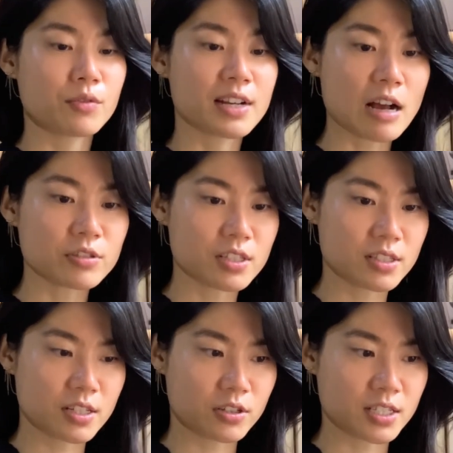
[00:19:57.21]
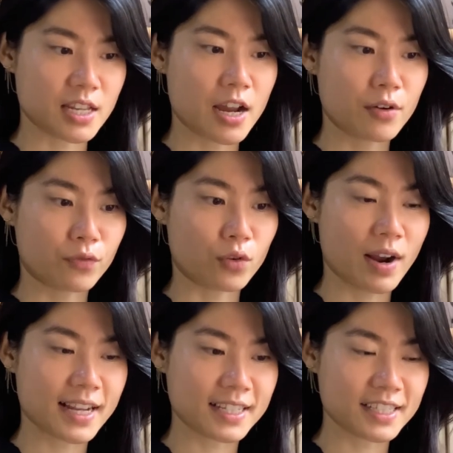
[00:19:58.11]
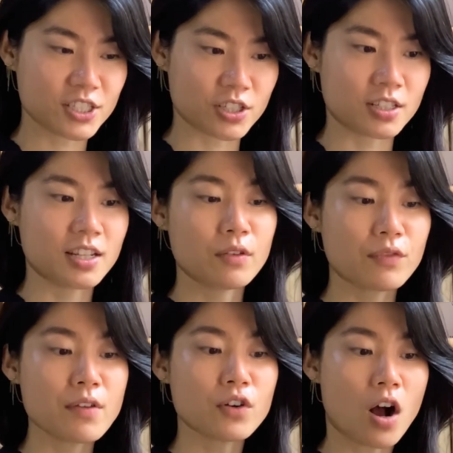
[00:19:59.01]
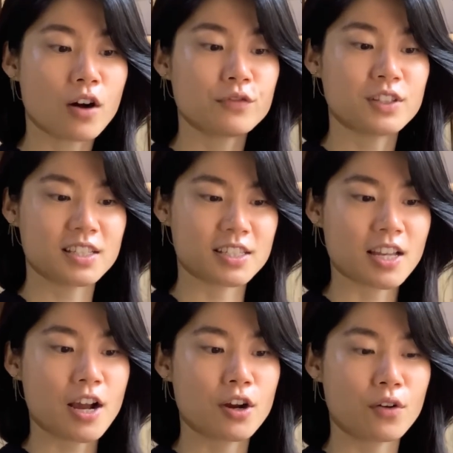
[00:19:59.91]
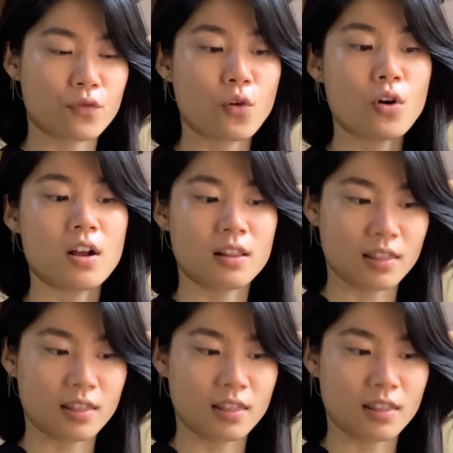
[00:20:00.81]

renounces their desire for recognition in favor of the desire for